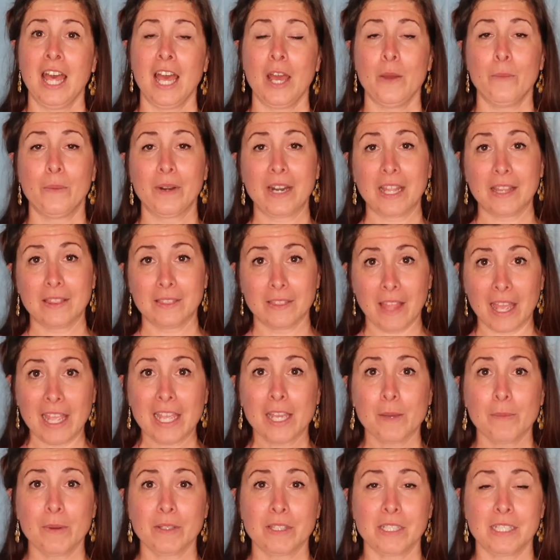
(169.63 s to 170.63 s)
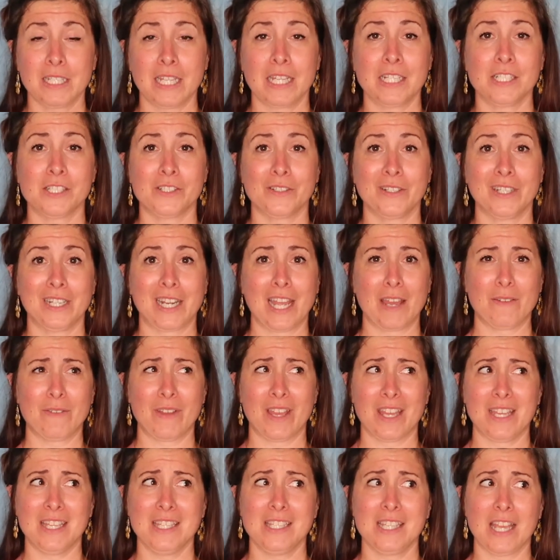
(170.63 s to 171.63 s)
And what I like about the Tangerine
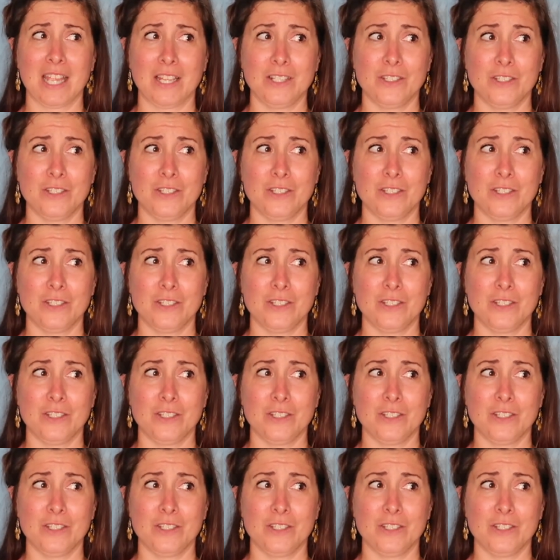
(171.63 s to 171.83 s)
Cafe is I